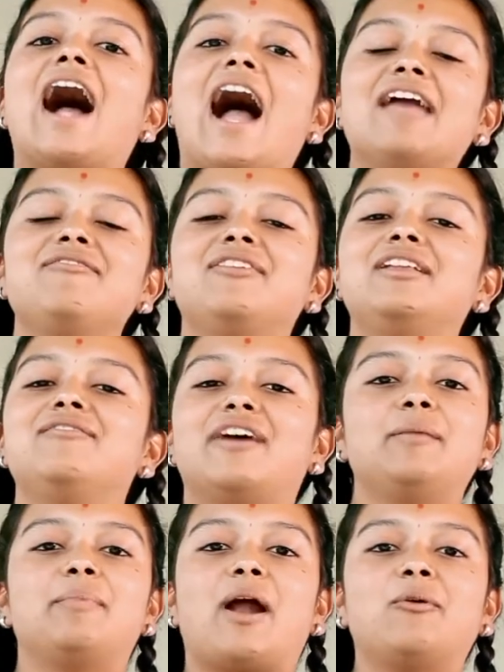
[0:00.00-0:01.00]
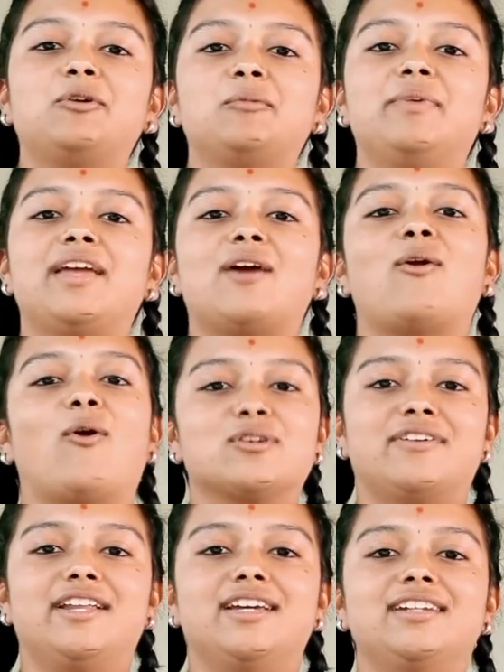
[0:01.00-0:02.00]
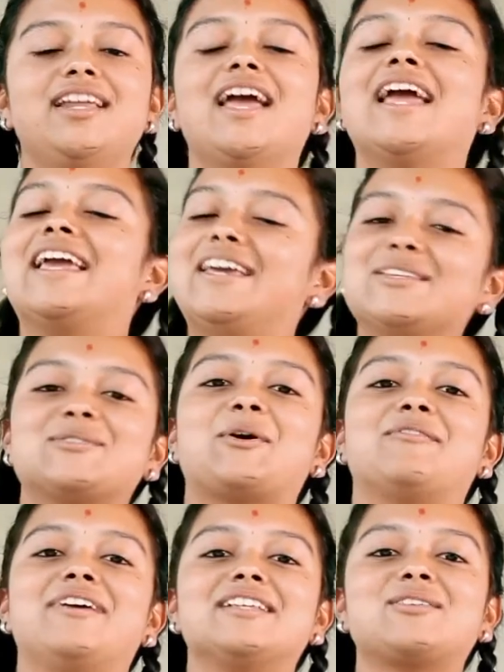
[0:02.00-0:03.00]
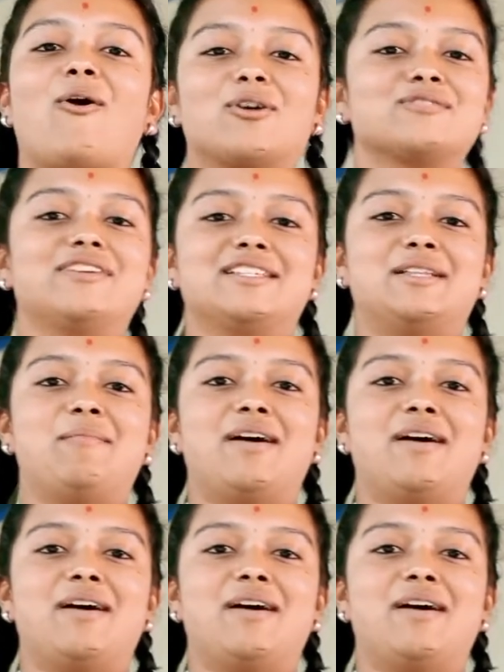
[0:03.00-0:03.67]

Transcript: I feel very proud to be an Oxfordian. East or West, Oxford is the